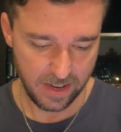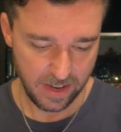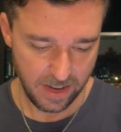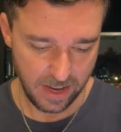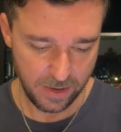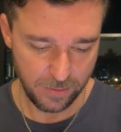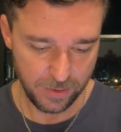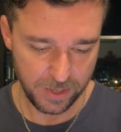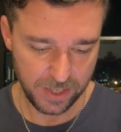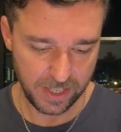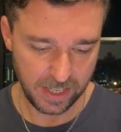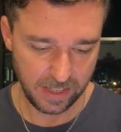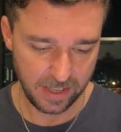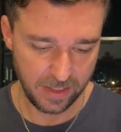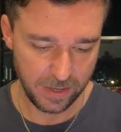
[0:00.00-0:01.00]

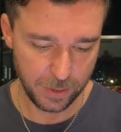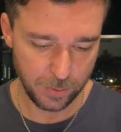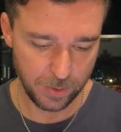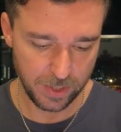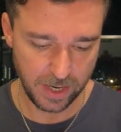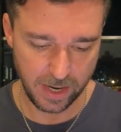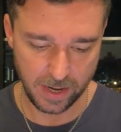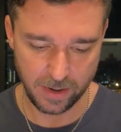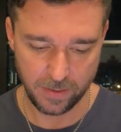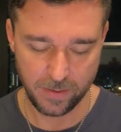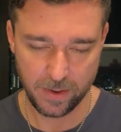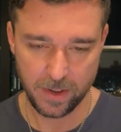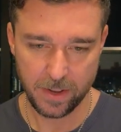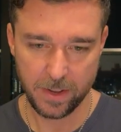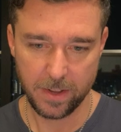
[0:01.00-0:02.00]
interestingly, this was on
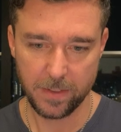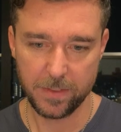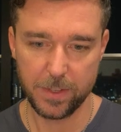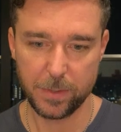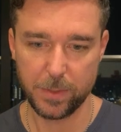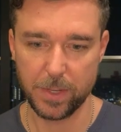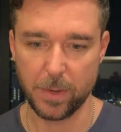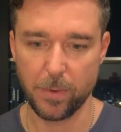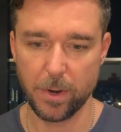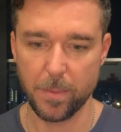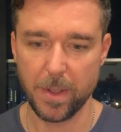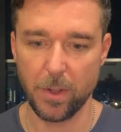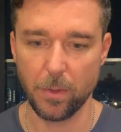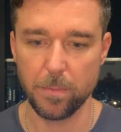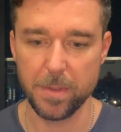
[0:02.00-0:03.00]
one of
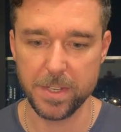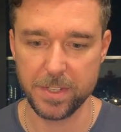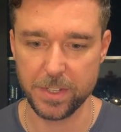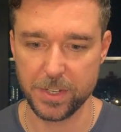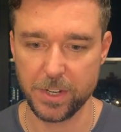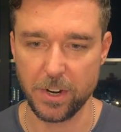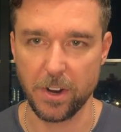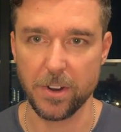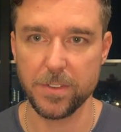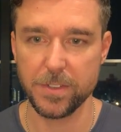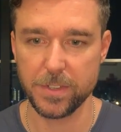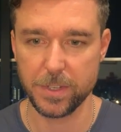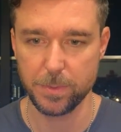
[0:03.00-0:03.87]
my old business cards, this